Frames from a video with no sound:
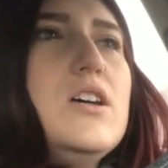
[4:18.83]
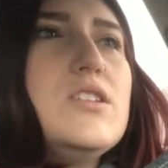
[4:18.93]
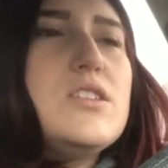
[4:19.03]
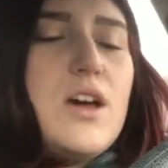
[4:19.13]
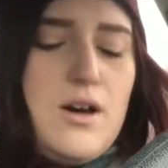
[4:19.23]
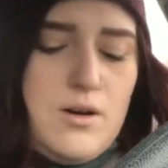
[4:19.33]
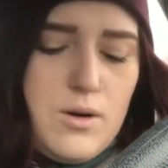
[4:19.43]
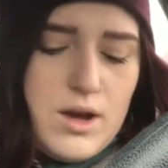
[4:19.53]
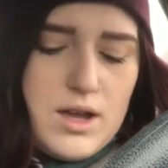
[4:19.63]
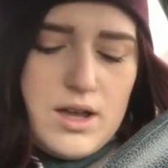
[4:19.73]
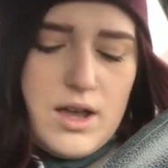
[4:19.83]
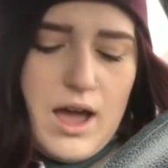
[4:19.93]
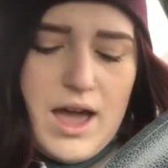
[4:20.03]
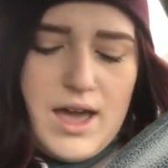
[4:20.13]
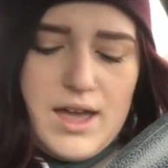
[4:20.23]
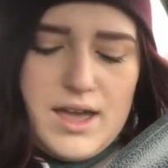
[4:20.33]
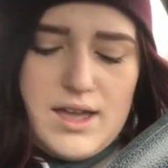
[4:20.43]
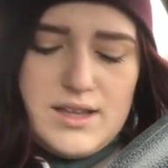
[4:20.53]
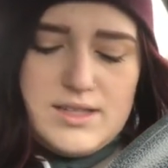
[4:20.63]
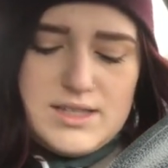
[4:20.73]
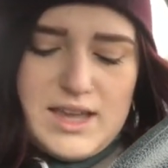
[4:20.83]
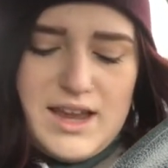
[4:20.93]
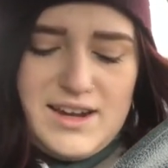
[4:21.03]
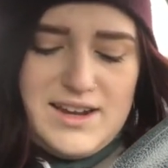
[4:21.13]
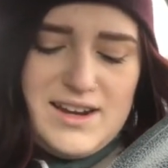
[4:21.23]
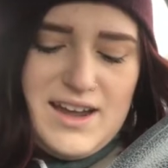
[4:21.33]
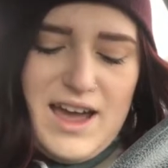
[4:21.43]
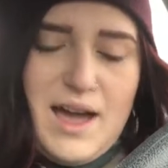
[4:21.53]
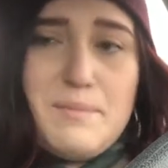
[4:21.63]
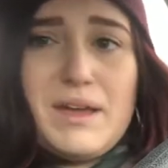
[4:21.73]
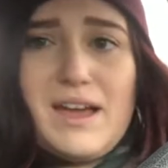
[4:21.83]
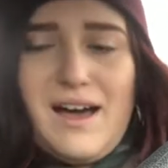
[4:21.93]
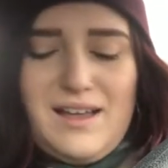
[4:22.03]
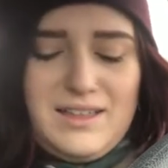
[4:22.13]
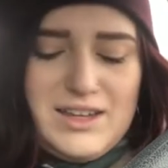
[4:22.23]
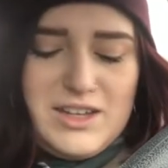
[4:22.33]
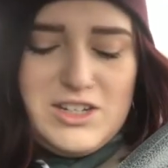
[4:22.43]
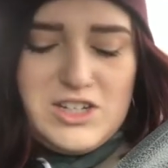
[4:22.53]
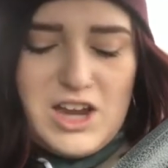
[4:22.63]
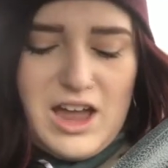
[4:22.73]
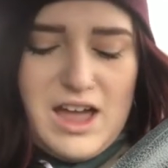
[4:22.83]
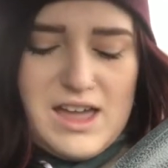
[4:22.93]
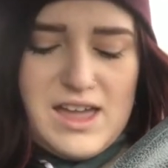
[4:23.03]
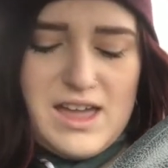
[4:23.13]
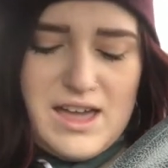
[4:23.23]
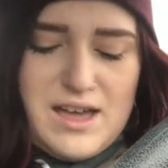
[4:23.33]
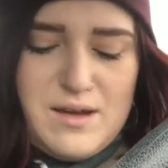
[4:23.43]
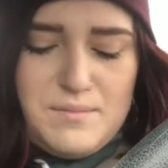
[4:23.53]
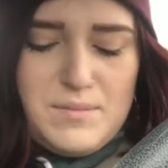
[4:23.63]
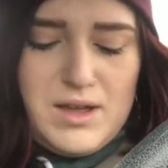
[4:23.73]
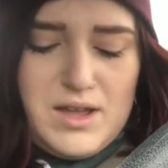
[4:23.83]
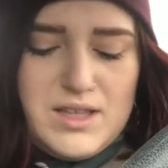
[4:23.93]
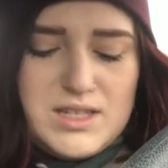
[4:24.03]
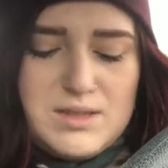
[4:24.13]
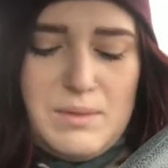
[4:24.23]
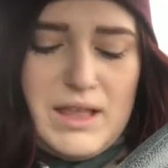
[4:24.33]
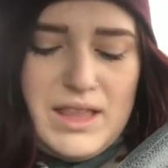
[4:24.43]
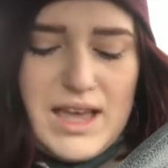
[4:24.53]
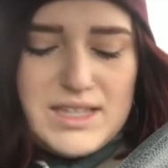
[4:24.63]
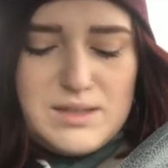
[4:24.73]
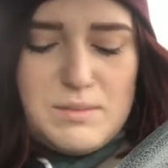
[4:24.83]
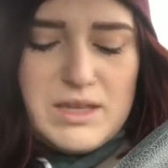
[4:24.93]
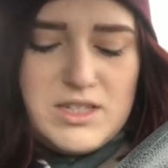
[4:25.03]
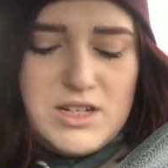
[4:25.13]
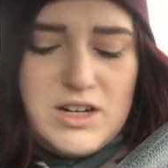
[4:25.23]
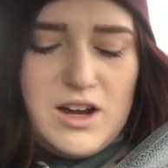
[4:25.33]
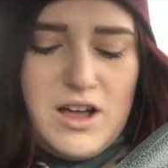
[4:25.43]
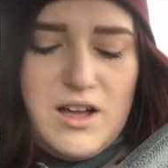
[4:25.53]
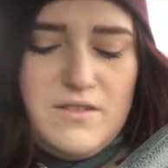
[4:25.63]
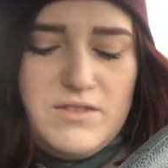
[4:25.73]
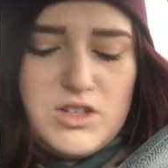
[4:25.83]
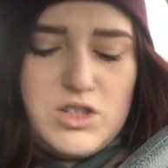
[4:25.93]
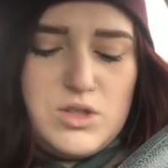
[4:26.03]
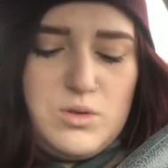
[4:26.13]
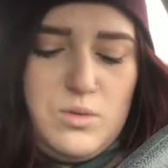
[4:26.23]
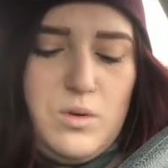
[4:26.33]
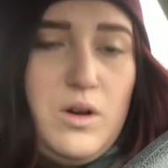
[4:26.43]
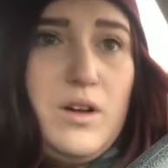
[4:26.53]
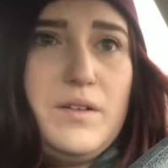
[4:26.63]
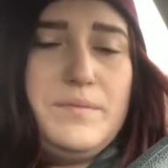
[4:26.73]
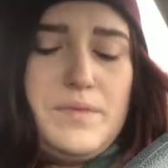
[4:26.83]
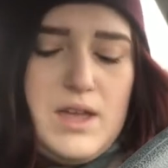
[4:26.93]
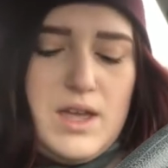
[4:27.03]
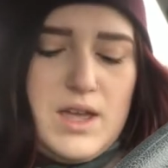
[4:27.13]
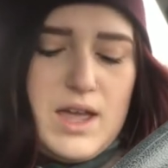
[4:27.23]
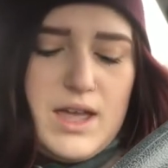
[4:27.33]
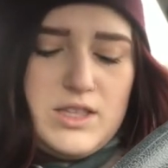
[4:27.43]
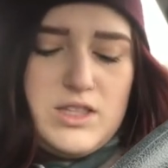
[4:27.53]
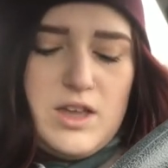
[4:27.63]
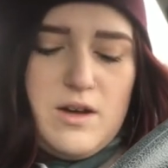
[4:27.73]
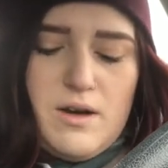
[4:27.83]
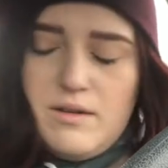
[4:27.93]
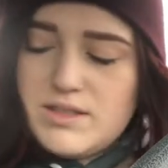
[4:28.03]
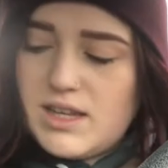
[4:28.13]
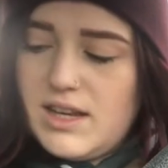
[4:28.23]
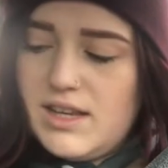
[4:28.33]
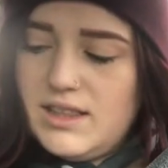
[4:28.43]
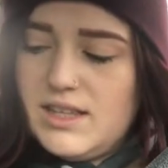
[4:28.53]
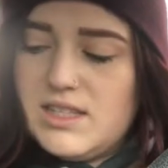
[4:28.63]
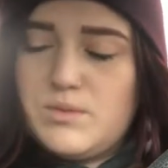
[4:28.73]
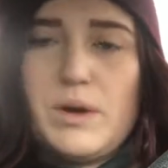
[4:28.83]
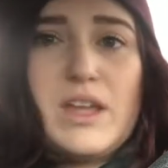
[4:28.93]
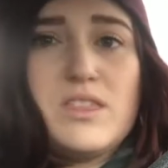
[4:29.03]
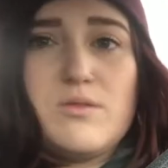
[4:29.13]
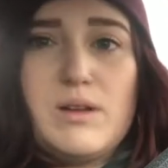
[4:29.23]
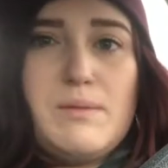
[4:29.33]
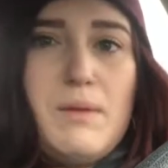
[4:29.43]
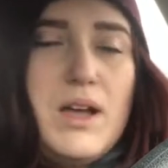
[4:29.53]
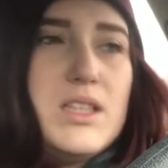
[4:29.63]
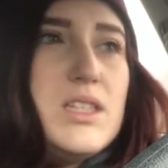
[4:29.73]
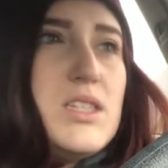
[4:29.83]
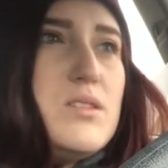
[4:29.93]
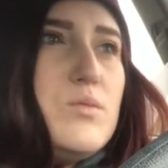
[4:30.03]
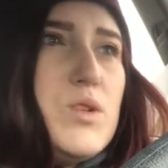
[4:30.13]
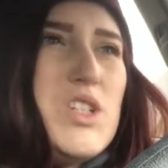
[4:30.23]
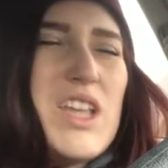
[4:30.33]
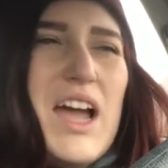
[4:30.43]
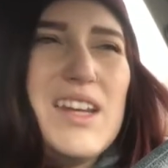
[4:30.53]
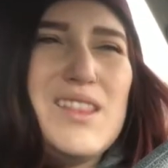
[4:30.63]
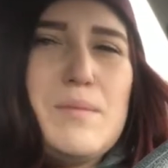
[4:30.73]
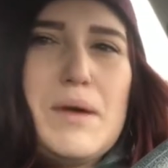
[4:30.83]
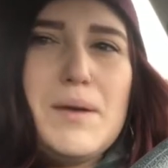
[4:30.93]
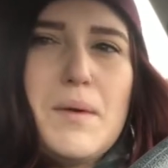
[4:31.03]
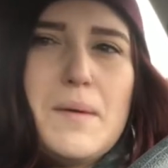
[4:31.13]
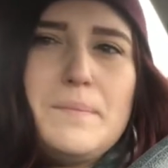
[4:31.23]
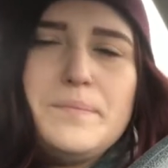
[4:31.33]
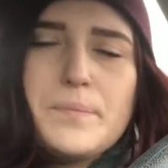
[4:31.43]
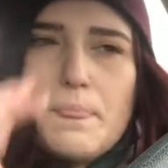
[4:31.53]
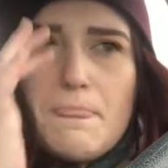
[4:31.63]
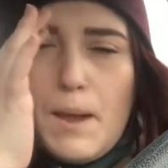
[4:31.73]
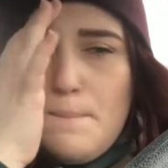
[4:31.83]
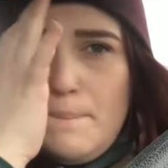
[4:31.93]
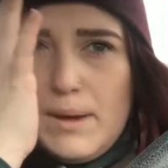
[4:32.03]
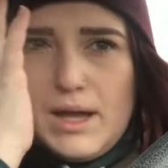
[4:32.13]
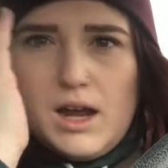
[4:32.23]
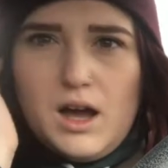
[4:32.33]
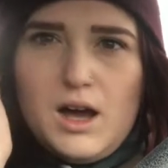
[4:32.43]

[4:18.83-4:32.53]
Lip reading: So I decided I'm in college. This is my last semester of school. And so I was going to at least wait 3 months, which is kind of the minimum. But,